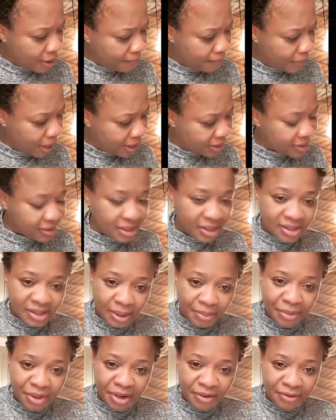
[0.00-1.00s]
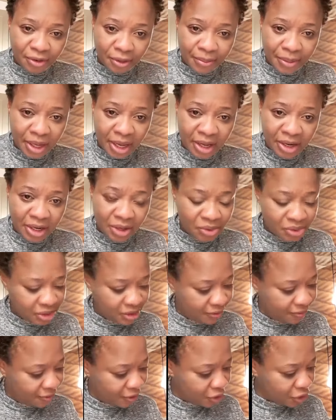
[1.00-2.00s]
Mark 6, I'm reading from the
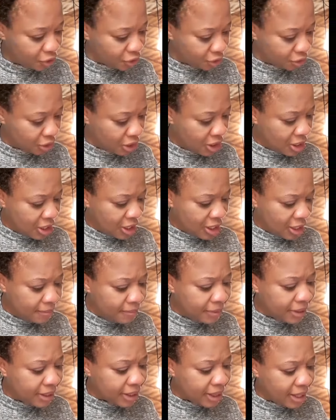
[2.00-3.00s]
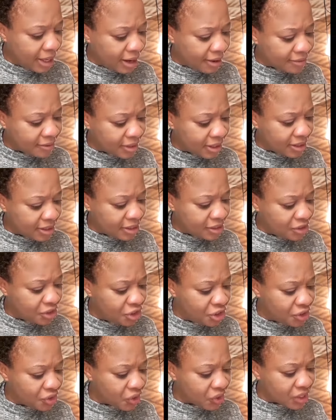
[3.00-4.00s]
NLT version. Immediately after this,
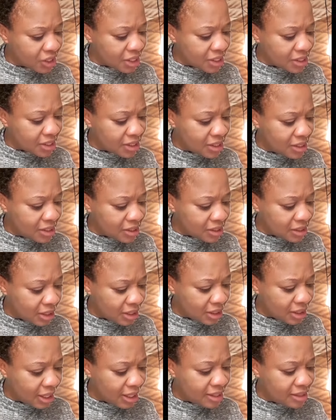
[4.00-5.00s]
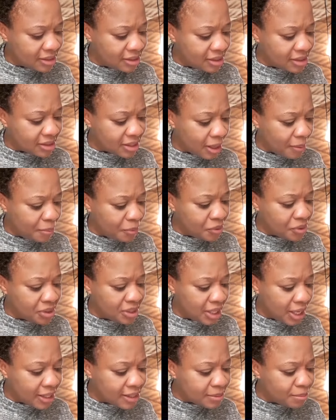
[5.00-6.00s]
Jesus insisted that his disciples
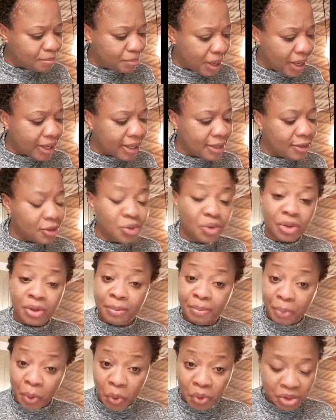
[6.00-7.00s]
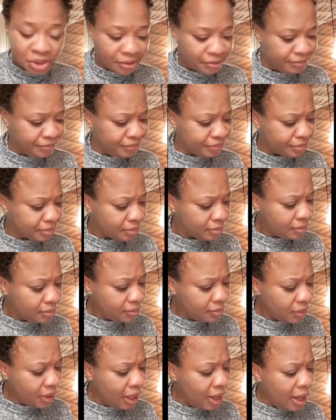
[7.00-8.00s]
get back into the boat
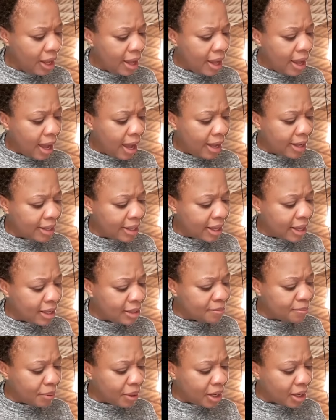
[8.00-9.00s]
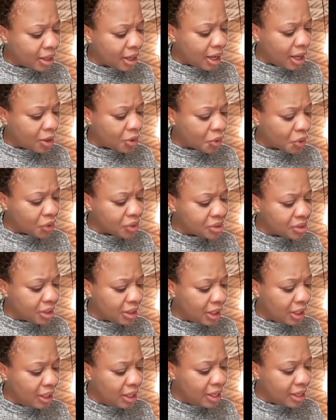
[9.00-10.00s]
and head back across
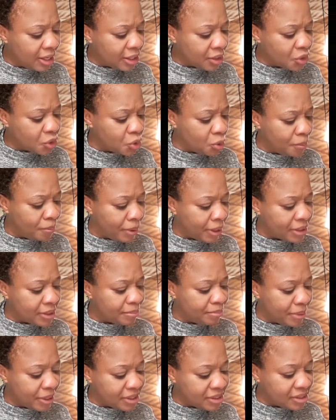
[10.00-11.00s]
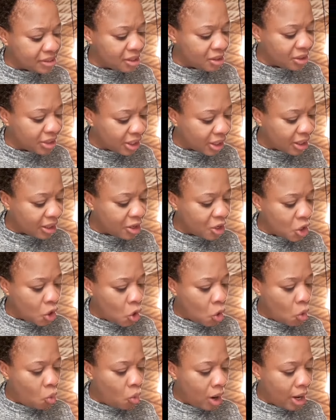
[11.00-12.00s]
the lake to Bethsaida
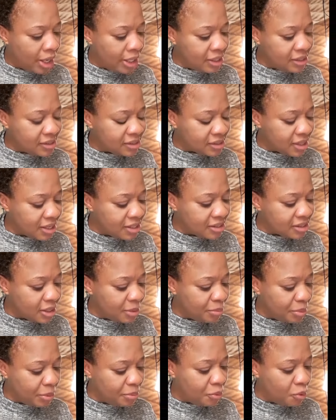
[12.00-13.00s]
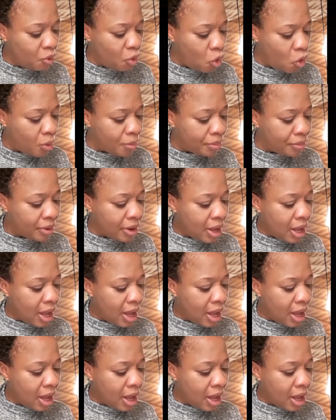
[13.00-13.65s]
while he sent the people home.